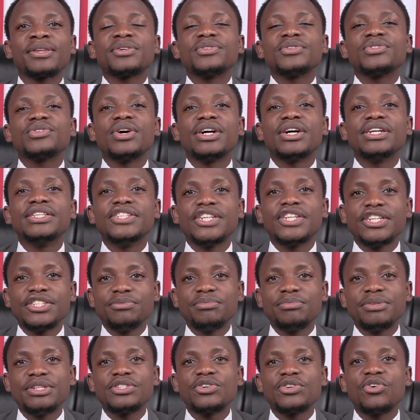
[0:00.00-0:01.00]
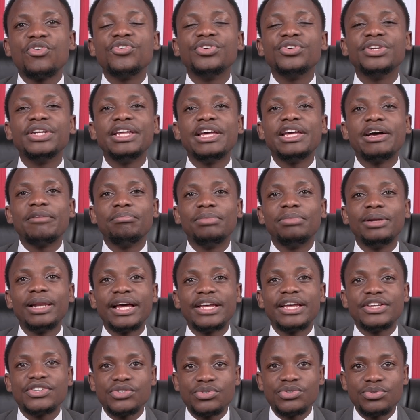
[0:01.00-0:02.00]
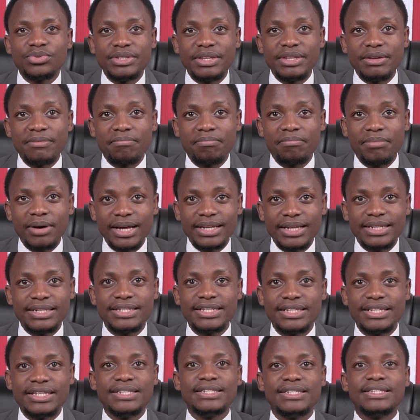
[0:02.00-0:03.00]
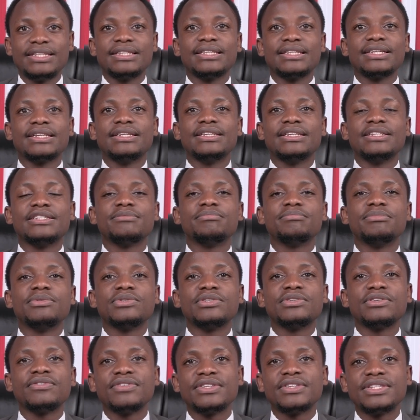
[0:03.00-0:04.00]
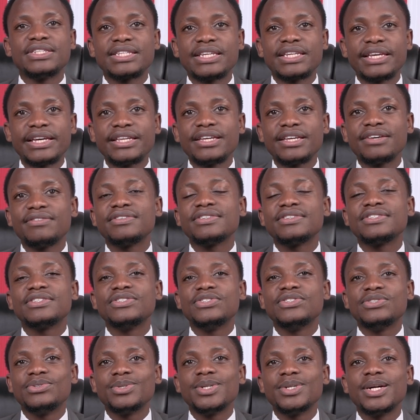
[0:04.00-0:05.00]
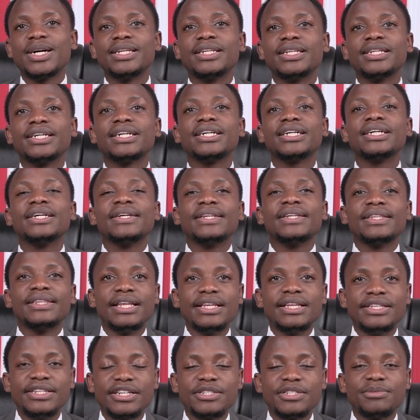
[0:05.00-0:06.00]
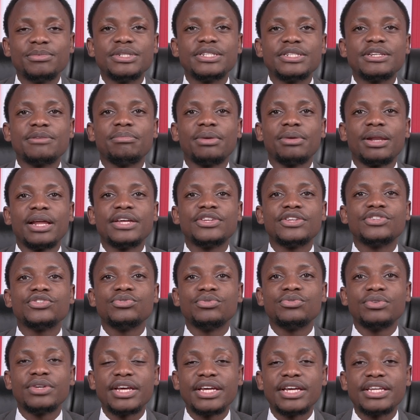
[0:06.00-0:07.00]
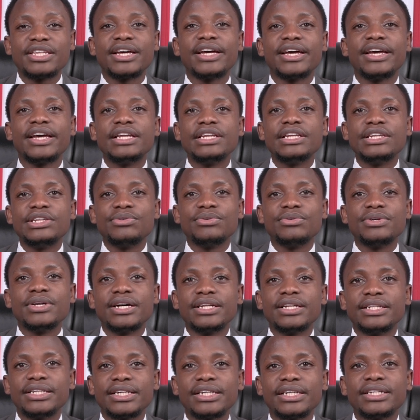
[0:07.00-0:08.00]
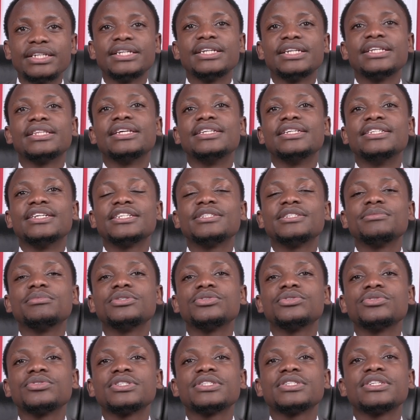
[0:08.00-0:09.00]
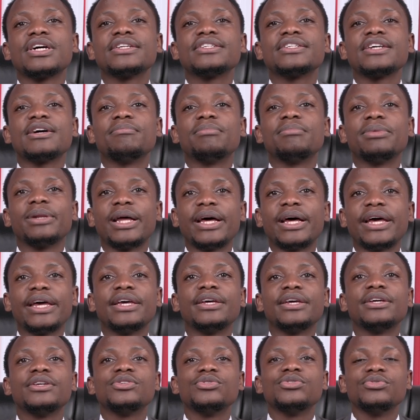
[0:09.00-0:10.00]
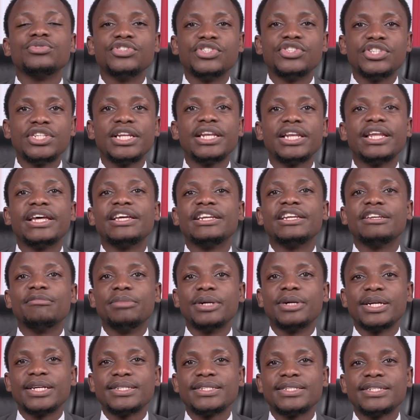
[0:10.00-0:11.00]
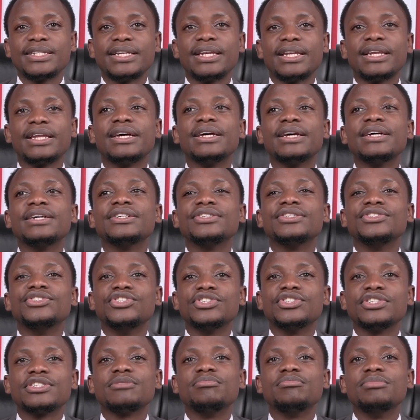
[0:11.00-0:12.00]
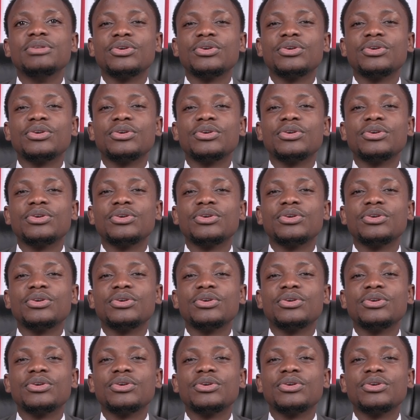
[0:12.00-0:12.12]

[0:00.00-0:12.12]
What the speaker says: So our judgment only applies to the parties in the dispute. If it's Kenya versus Uganda, the judgment applies to Kenya and Uganda. The judgment would start applying to Chile and Brazil just